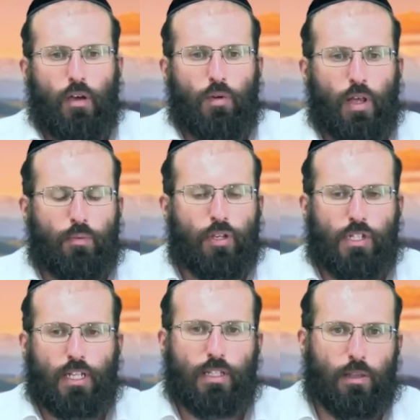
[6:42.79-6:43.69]
really
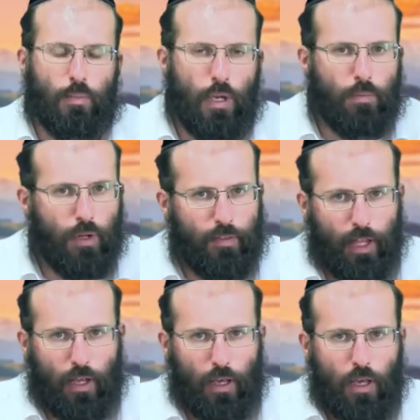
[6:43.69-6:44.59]
appreciating the people in
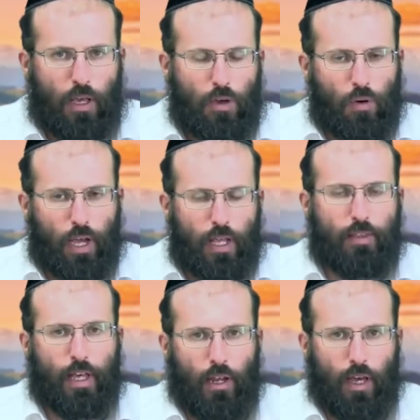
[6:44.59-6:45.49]
there who are in
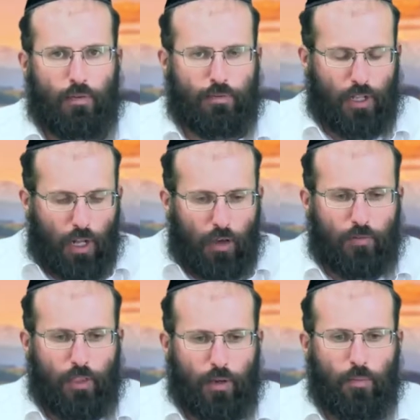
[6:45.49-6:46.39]
their life, to
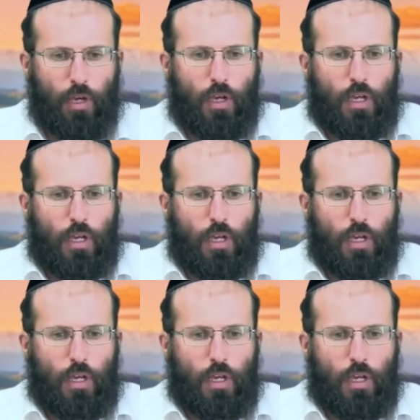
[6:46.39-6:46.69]
love them,